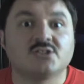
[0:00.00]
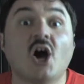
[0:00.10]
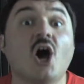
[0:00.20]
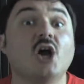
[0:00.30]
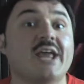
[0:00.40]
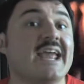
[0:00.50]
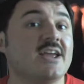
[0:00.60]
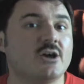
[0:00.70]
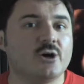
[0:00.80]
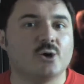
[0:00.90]
Todd
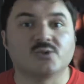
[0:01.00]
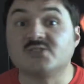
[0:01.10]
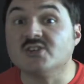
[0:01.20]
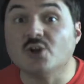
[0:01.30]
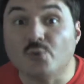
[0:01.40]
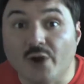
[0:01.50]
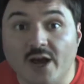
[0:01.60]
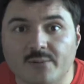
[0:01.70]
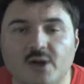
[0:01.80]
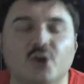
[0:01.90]
AO,
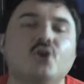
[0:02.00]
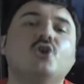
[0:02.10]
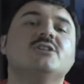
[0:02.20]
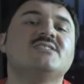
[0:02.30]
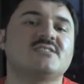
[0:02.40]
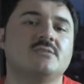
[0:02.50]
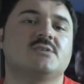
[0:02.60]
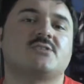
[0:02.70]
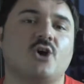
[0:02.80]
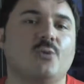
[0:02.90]
Cinerama, Early
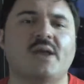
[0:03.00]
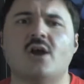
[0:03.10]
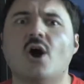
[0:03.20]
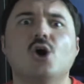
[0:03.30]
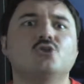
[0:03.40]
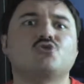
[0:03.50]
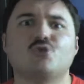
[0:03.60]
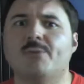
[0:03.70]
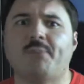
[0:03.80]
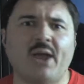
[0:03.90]
CinemaScope, and
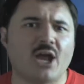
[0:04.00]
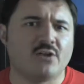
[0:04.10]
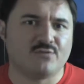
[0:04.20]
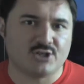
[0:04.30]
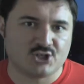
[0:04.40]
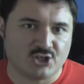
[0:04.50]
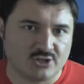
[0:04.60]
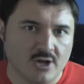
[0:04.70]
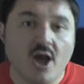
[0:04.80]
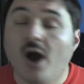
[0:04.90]
Ultra Panavision
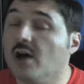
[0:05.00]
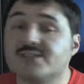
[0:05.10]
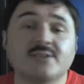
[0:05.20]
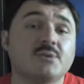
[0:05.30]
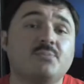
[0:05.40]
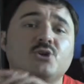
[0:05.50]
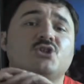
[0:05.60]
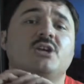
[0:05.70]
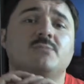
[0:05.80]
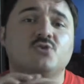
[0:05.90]
all seem to push
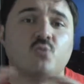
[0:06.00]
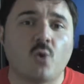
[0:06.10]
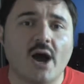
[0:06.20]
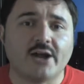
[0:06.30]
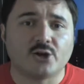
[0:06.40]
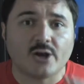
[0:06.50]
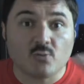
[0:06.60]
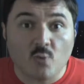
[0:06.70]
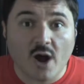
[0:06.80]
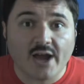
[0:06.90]
the image wider
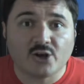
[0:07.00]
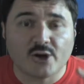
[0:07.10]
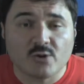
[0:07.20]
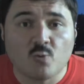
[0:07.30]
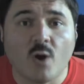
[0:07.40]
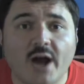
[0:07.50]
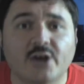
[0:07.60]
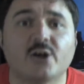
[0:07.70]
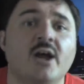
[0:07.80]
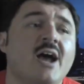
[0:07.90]
and wider and
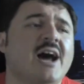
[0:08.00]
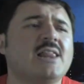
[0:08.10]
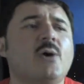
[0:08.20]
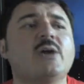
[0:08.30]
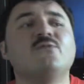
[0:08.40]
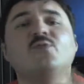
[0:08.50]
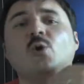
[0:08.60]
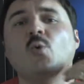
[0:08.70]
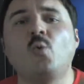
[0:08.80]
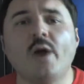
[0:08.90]
wider, allowing for
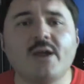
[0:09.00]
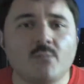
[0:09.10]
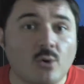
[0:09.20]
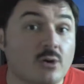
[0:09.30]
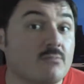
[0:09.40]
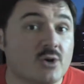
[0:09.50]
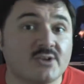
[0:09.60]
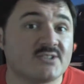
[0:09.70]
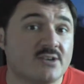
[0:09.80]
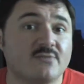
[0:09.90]
a way more
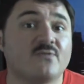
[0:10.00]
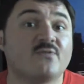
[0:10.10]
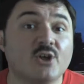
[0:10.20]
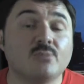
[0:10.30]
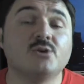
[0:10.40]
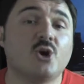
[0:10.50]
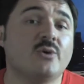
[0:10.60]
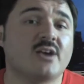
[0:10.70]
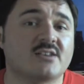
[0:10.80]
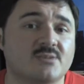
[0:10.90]
immersive
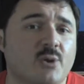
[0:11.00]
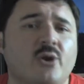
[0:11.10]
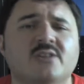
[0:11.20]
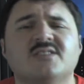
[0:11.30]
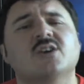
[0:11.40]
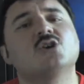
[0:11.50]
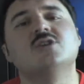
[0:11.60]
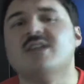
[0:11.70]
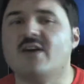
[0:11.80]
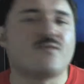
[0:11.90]
film-going experience that could
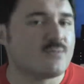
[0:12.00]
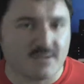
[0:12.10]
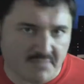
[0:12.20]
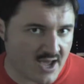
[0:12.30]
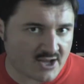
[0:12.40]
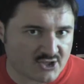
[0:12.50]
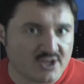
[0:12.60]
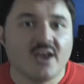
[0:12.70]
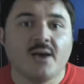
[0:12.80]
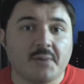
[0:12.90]
never be matched
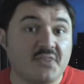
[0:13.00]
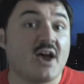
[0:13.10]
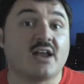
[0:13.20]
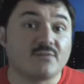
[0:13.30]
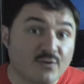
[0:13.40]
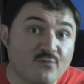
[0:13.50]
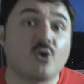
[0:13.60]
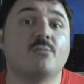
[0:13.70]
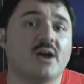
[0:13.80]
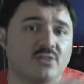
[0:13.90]
by that of the
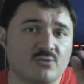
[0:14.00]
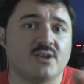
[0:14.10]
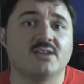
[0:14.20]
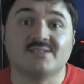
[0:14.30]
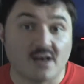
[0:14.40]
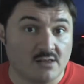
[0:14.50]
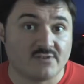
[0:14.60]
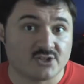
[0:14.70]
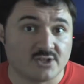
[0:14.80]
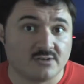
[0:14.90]
4:3
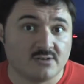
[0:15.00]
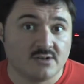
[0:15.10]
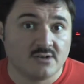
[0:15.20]
television.